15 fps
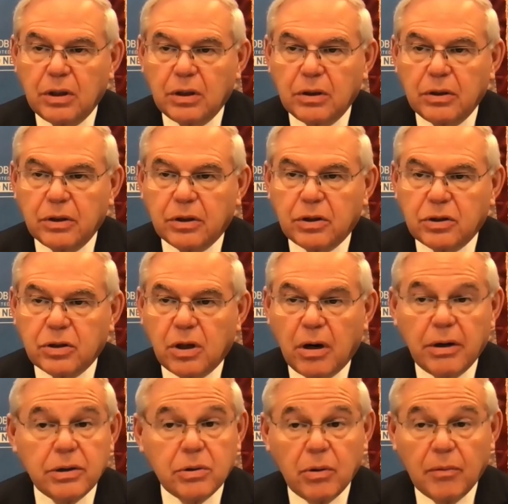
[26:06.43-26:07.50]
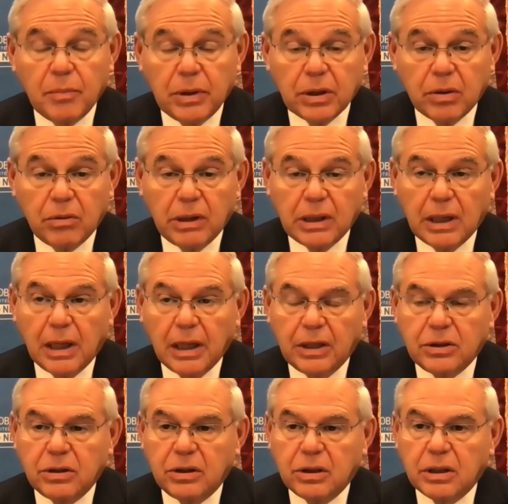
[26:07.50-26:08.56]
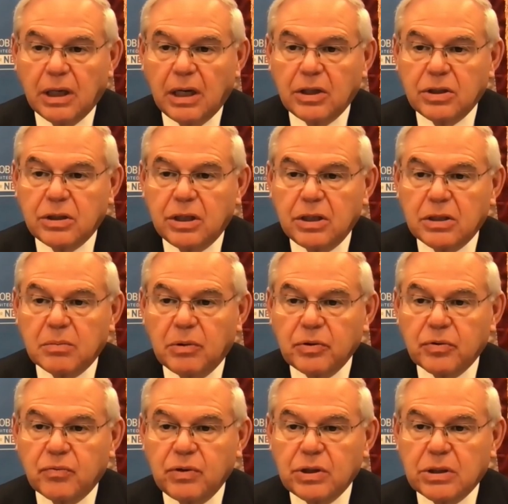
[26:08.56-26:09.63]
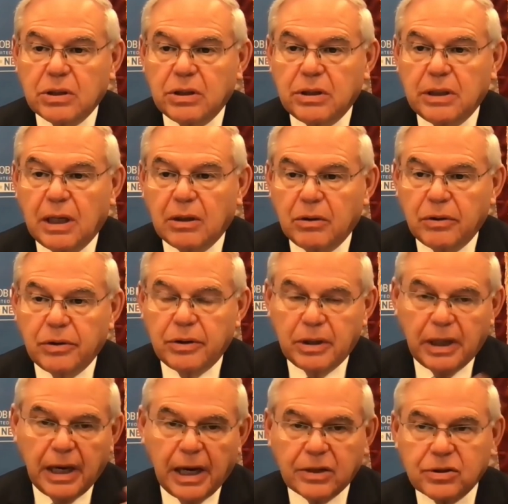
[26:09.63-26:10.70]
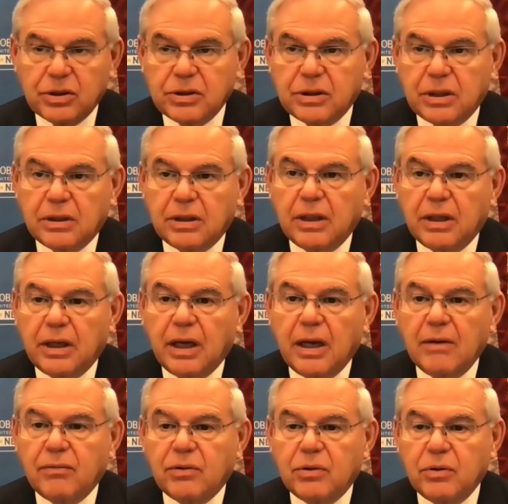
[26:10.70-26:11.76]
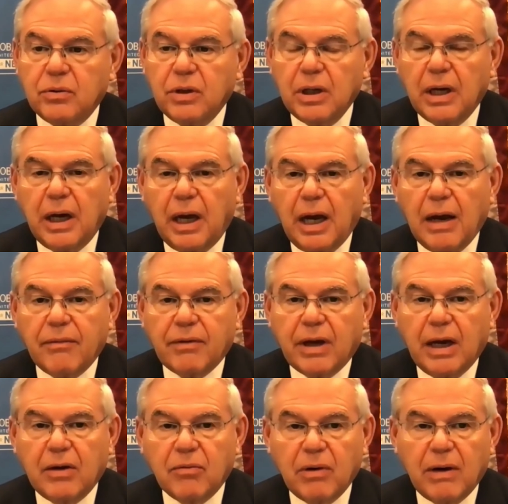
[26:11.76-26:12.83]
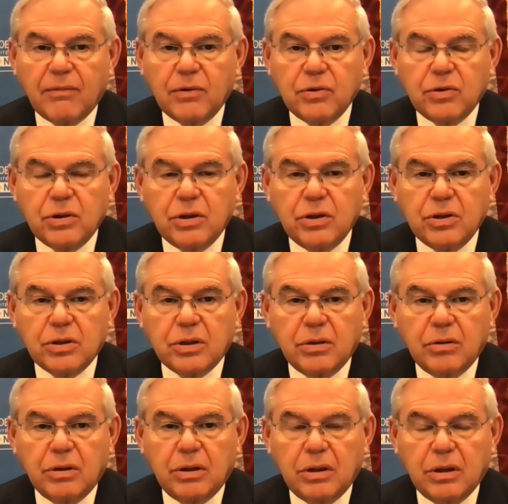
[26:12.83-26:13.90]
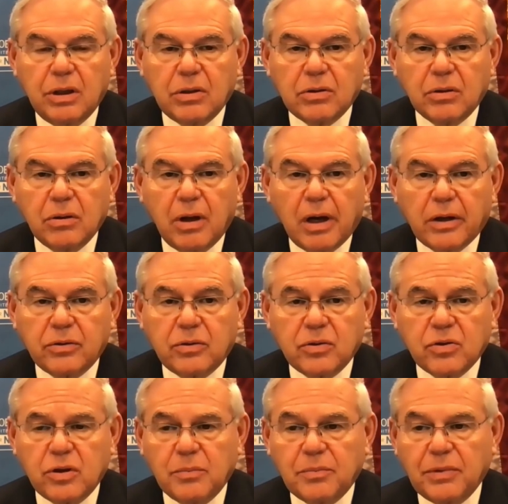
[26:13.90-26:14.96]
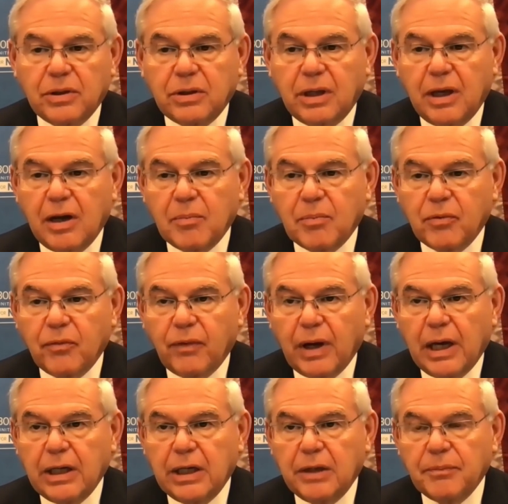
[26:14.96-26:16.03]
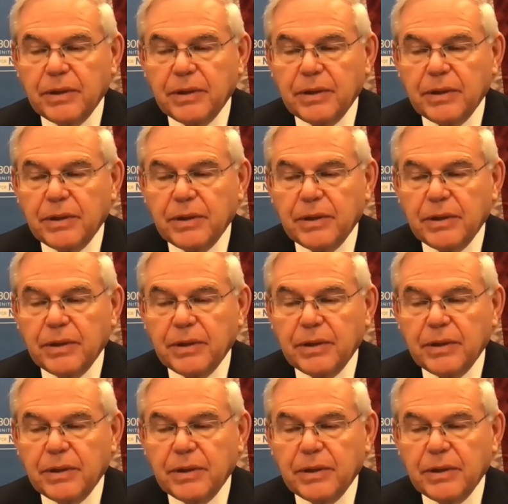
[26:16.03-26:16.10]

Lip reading: The Qataris, who have been a great ally to the United States most recently, not only the access that they gave to Afghan refugees and the interlocutorship that they have provided